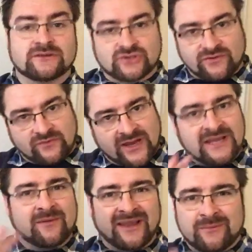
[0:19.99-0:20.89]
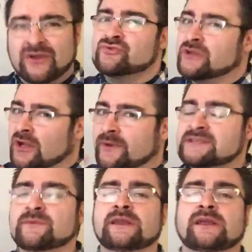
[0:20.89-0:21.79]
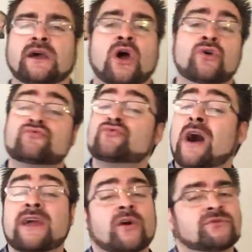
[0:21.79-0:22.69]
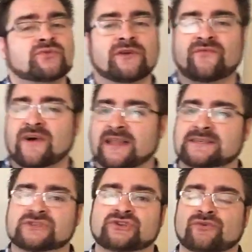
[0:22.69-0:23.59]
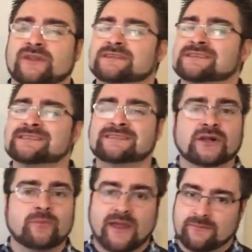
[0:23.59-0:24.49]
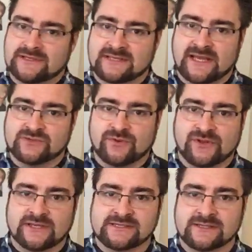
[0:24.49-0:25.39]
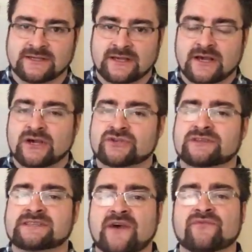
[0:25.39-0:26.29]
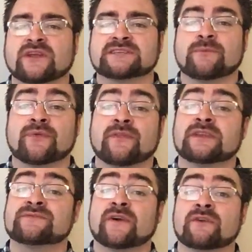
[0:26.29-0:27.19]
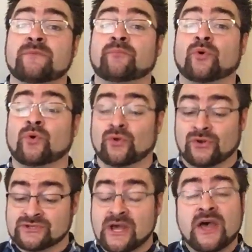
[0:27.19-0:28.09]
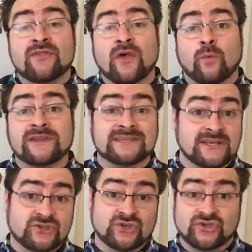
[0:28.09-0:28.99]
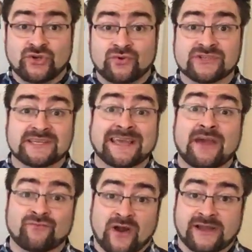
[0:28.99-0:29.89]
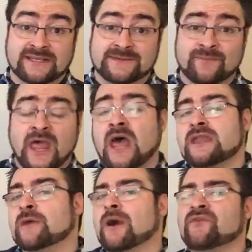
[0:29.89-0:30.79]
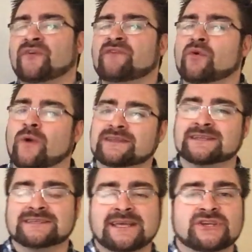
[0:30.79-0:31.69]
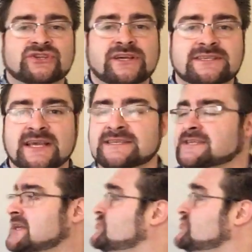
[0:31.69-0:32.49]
sort of in the elementary, low intermediate, right up to advanced. Students still make mistakes with this. So it's definitely something that is very important that we teach the students to get right. Now, my favourite way to teach this is to